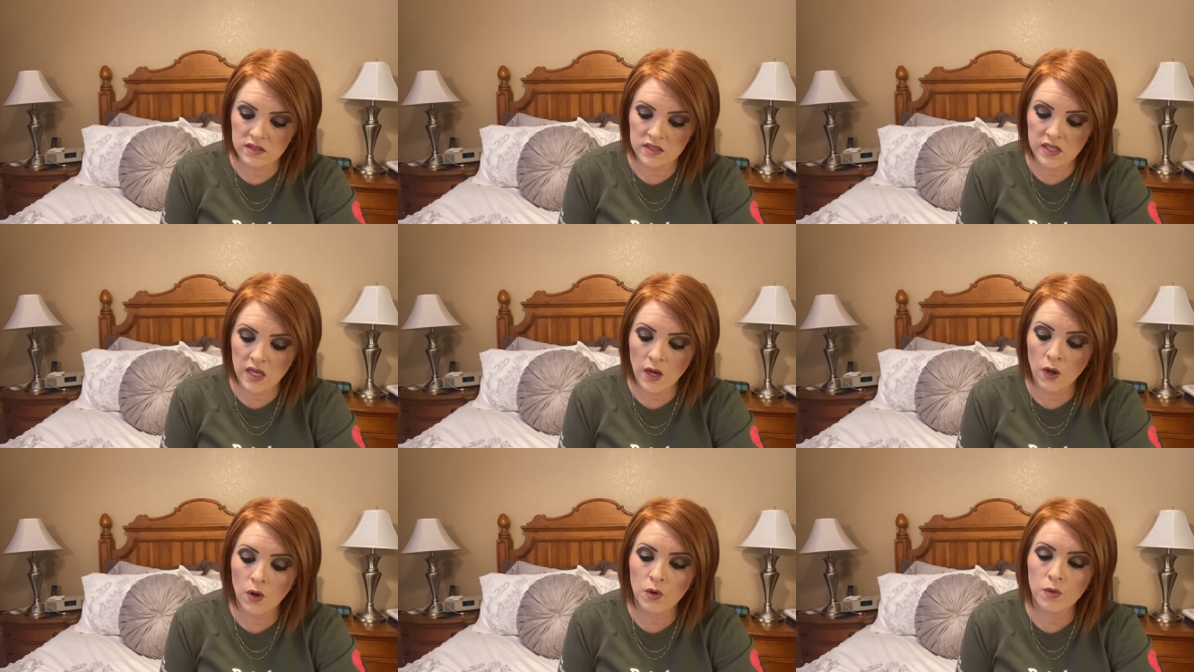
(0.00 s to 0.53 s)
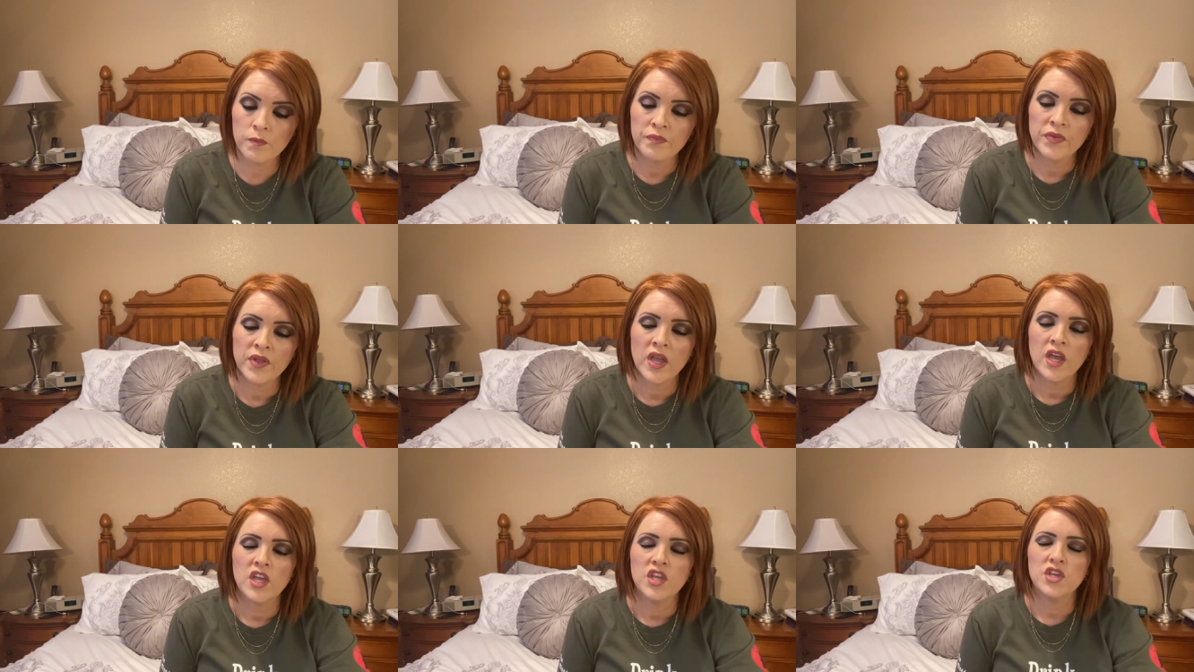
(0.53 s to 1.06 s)
So
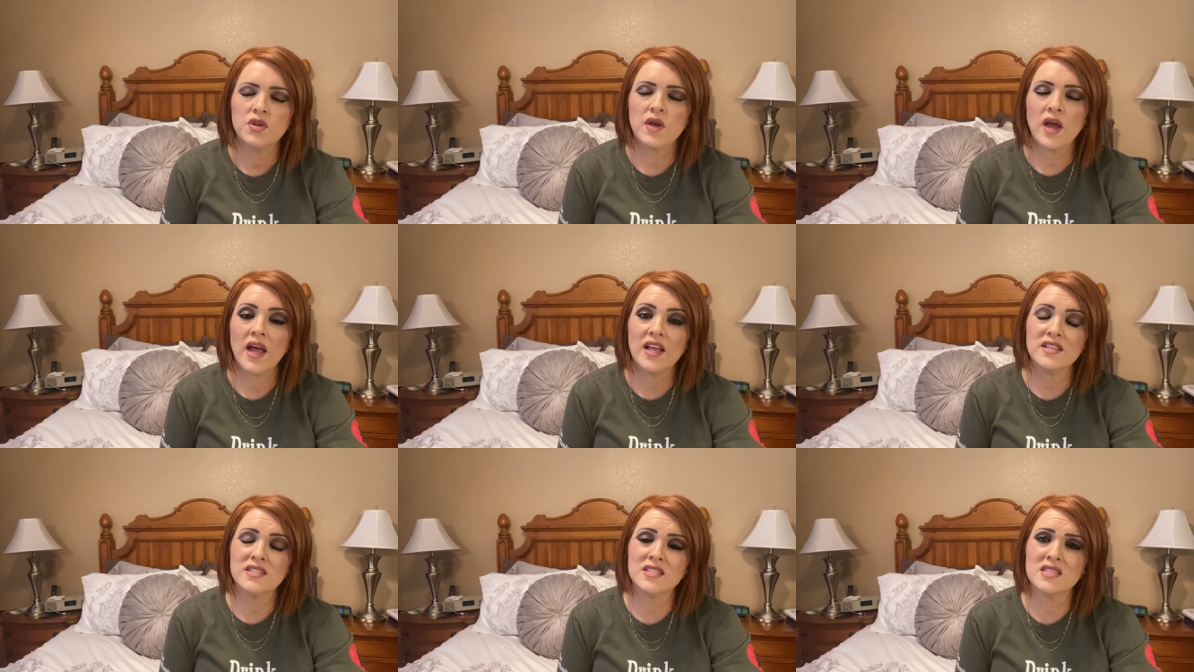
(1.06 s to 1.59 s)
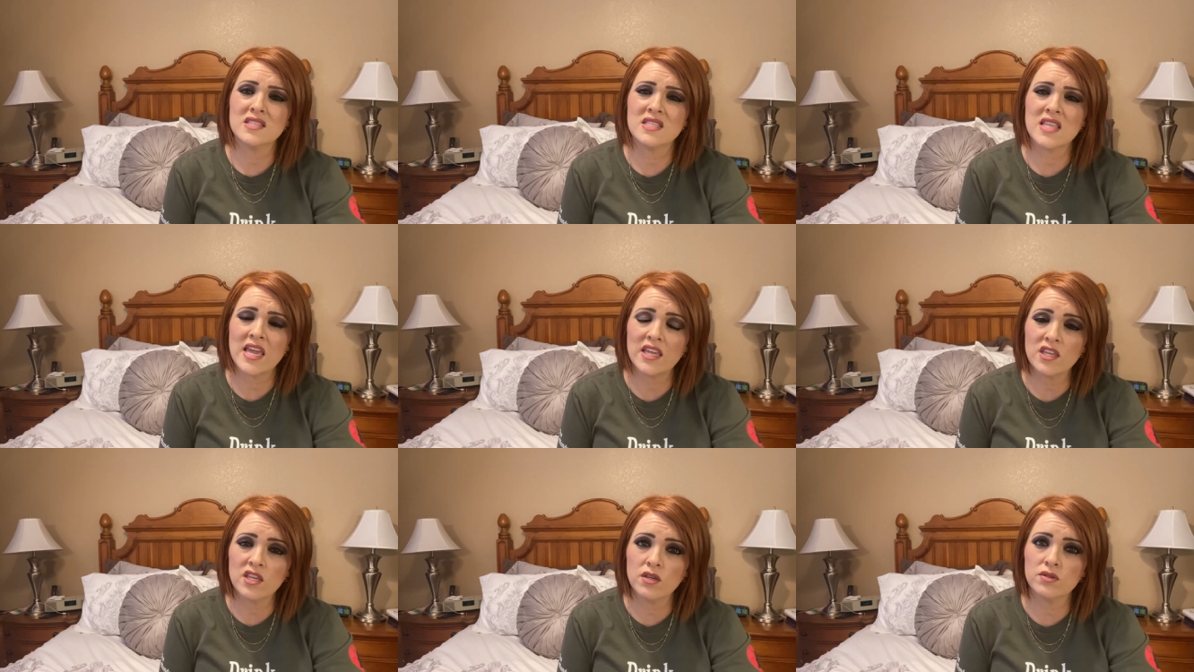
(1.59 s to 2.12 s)
you guys,
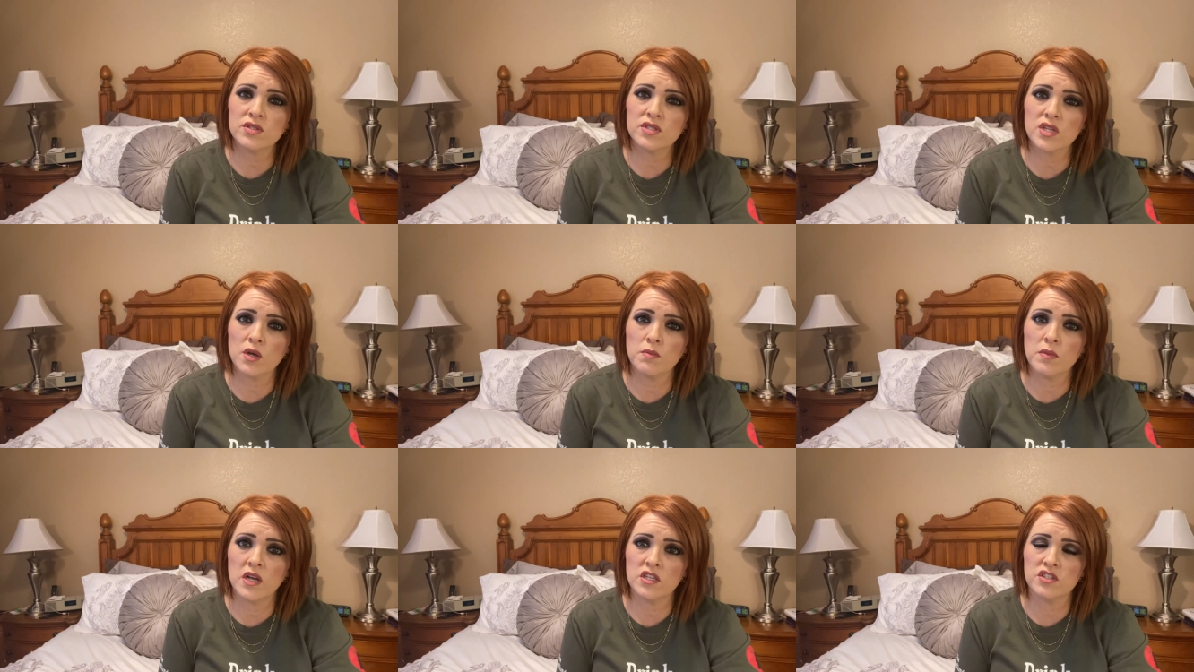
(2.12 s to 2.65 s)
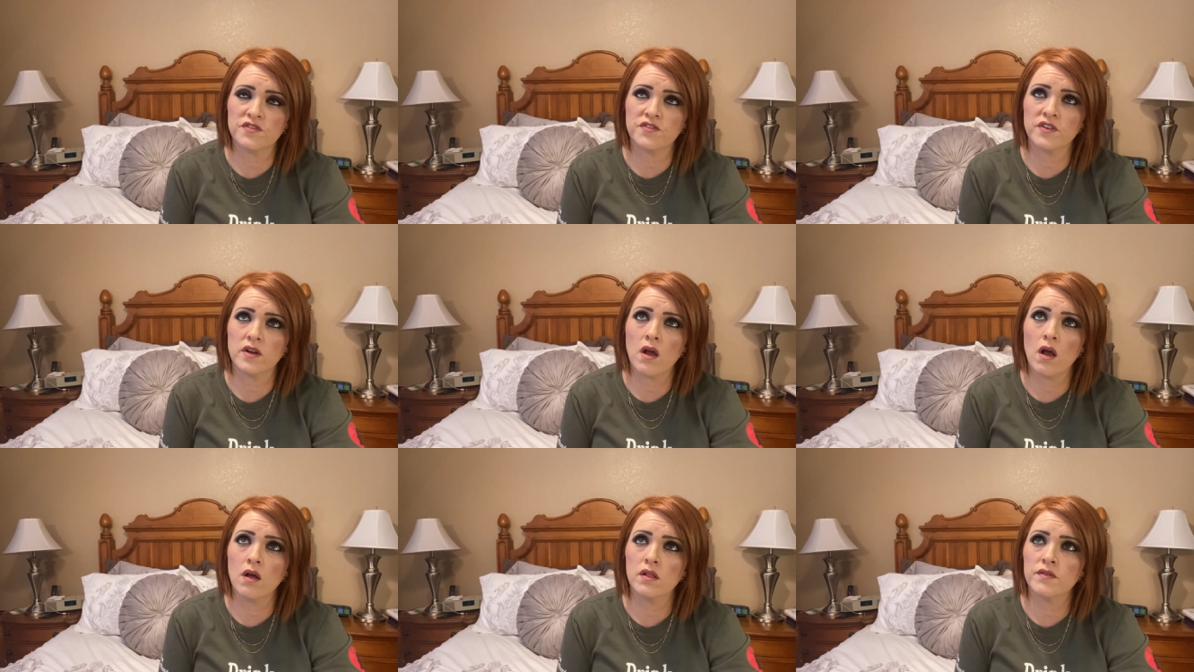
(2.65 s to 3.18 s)
thank you so much
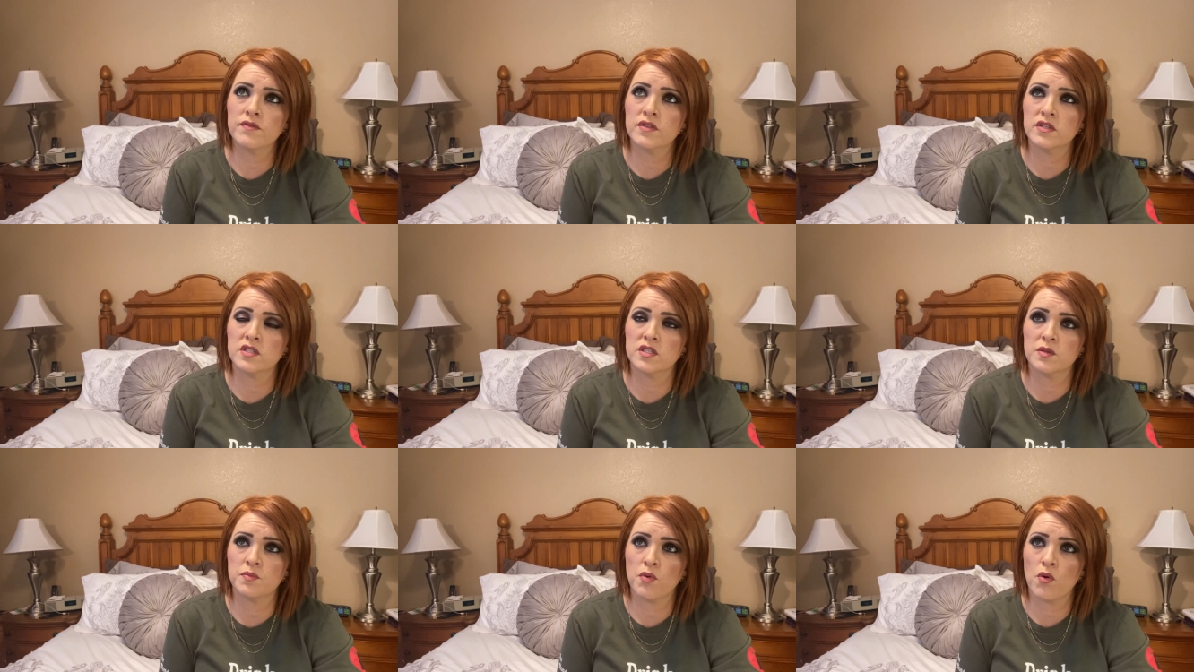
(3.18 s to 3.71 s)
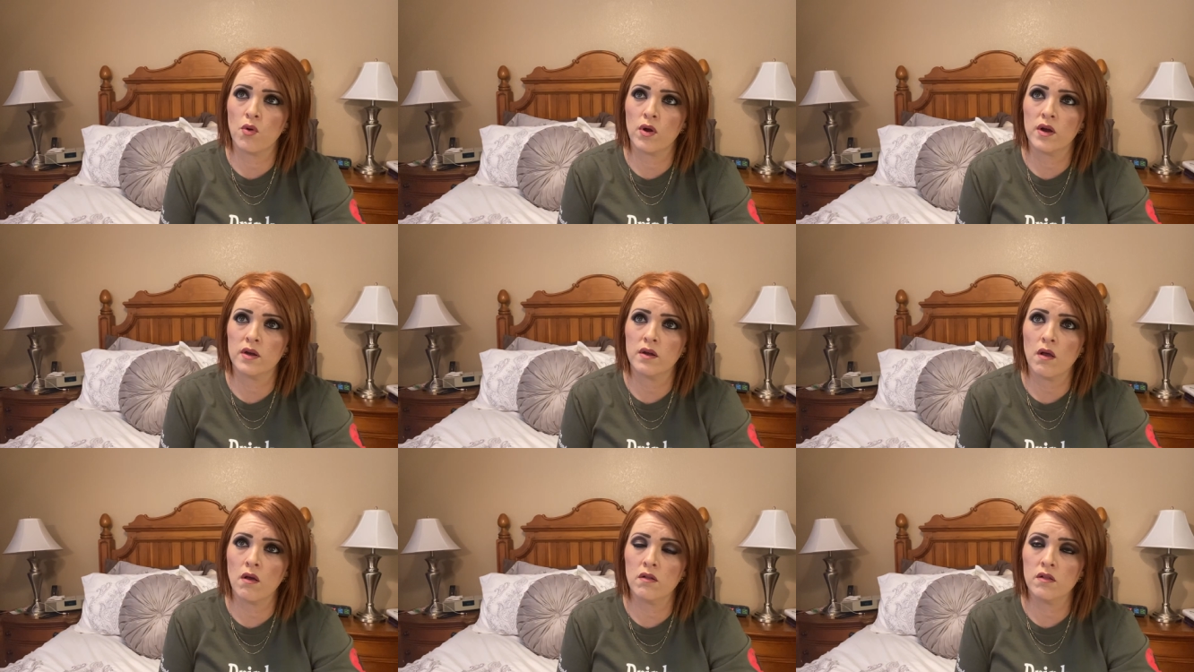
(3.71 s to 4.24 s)
for all of the
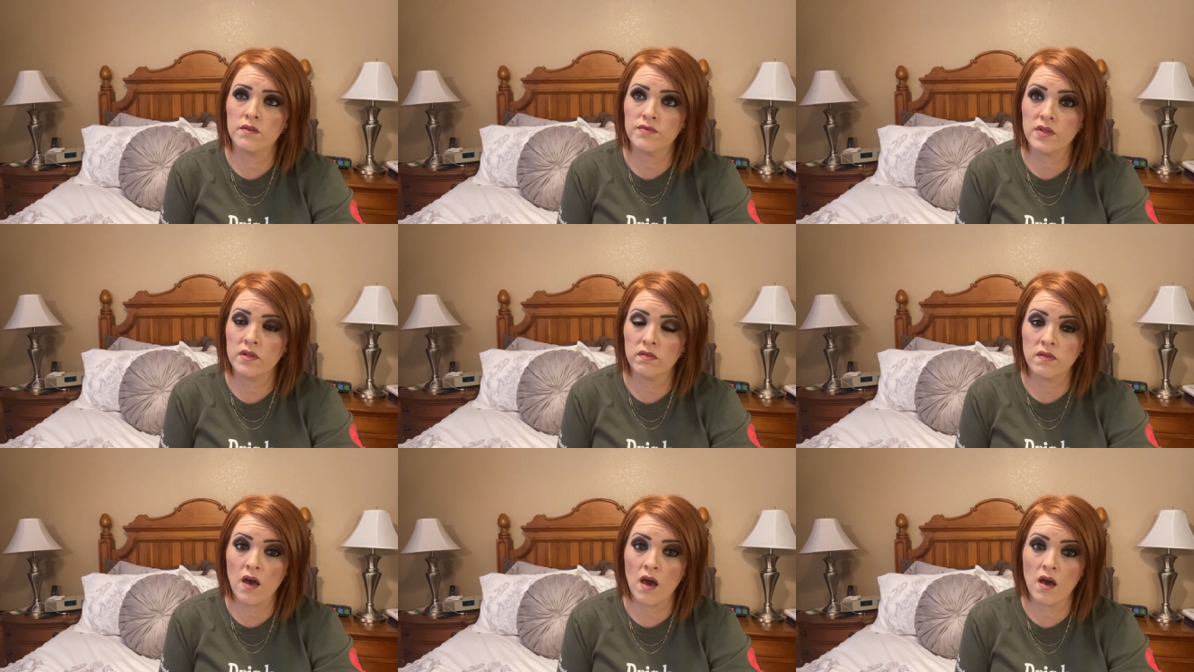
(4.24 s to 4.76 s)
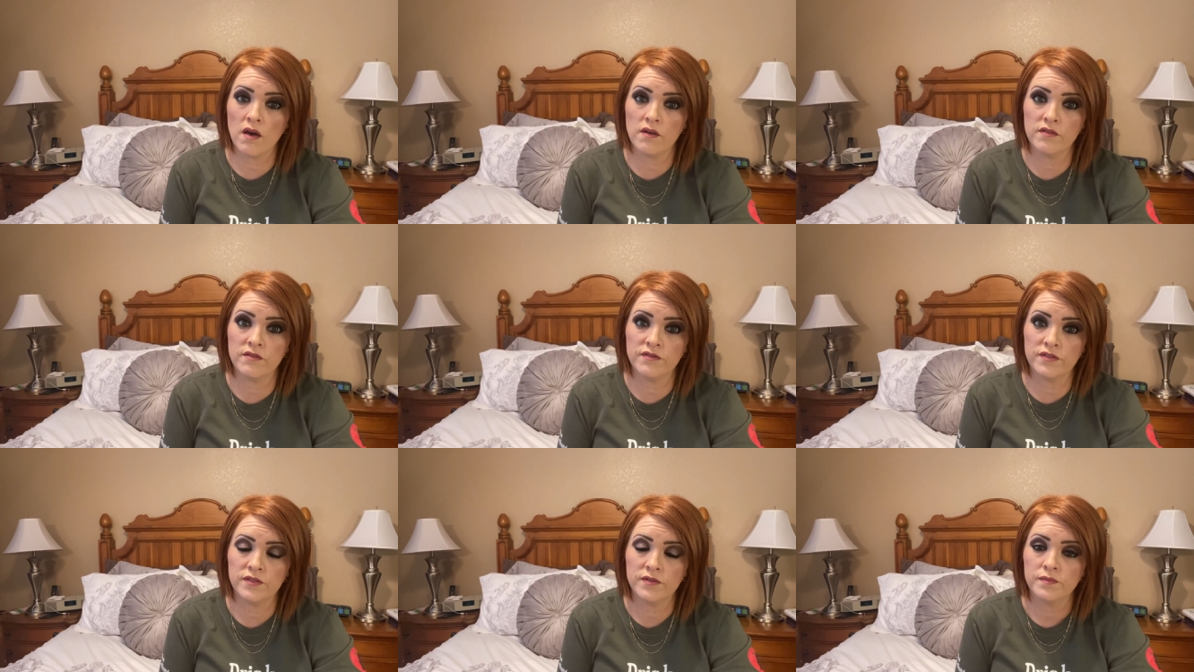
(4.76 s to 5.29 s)
support, all of the
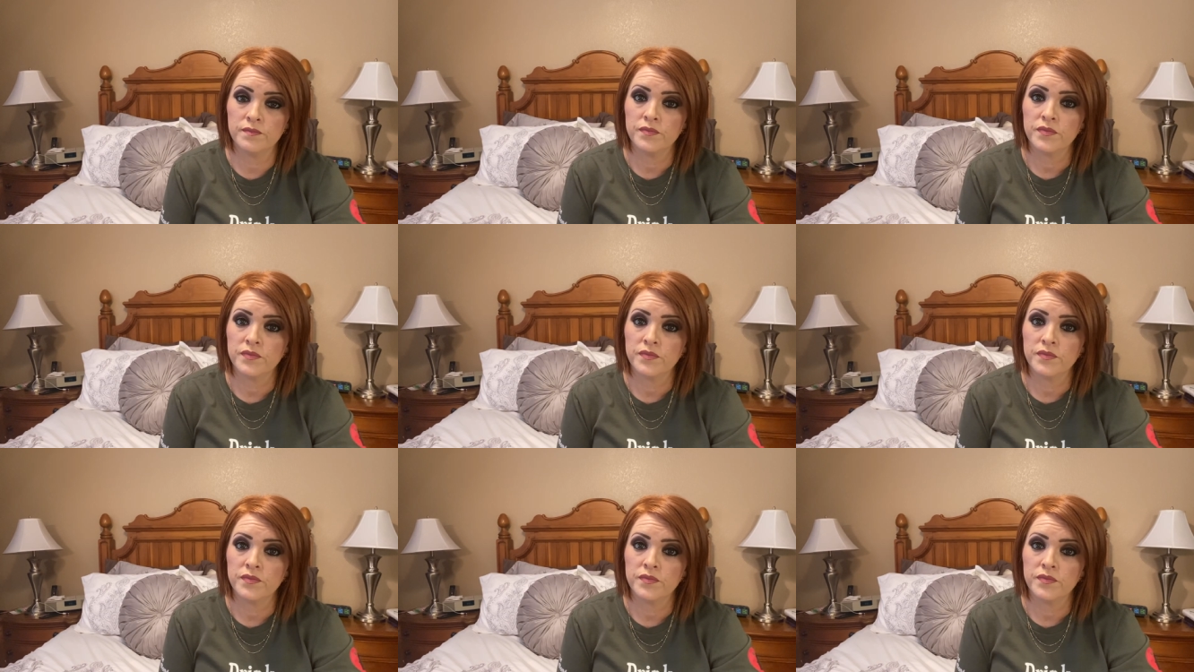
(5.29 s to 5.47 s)
love.